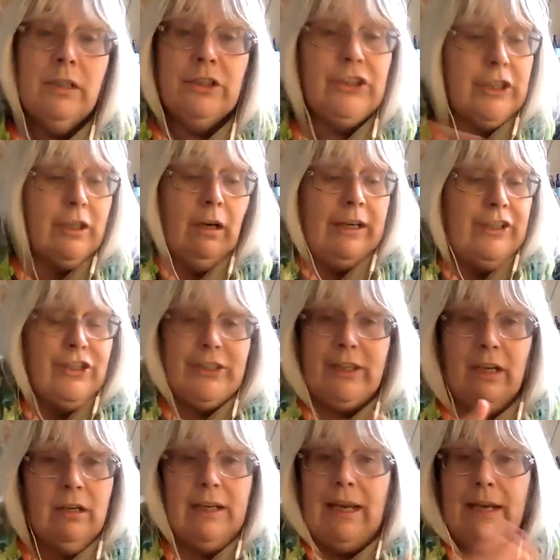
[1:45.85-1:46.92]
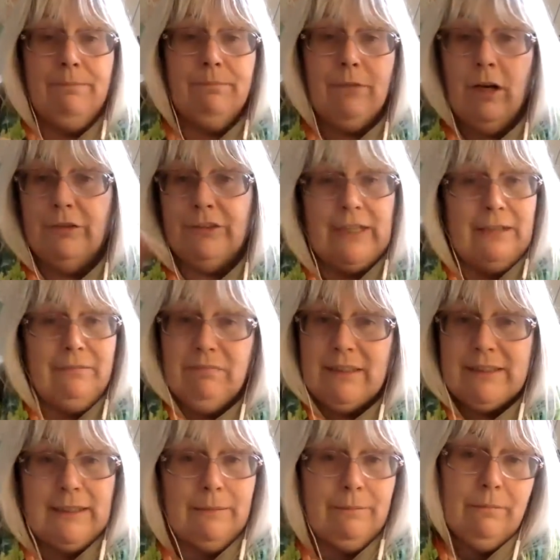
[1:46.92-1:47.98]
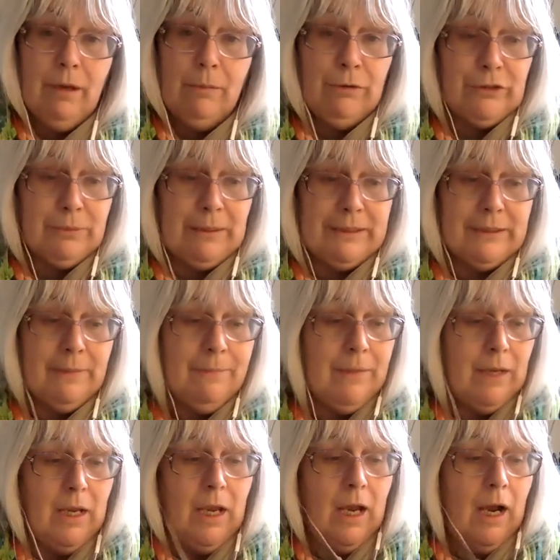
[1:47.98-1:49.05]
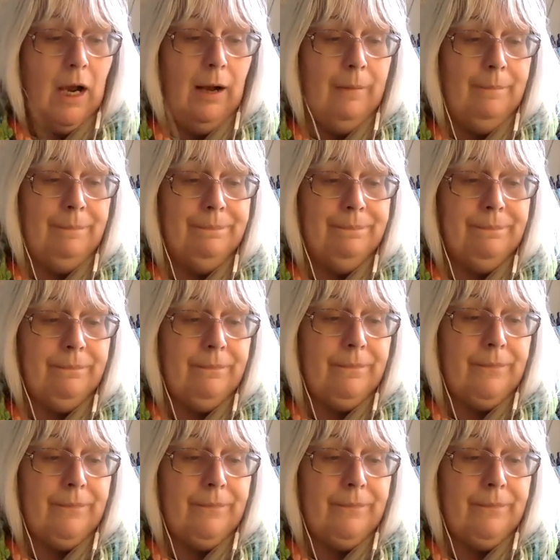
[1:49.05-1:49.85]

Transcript: tonight, just go, okay, half 10, that's it, I'm off to bed. And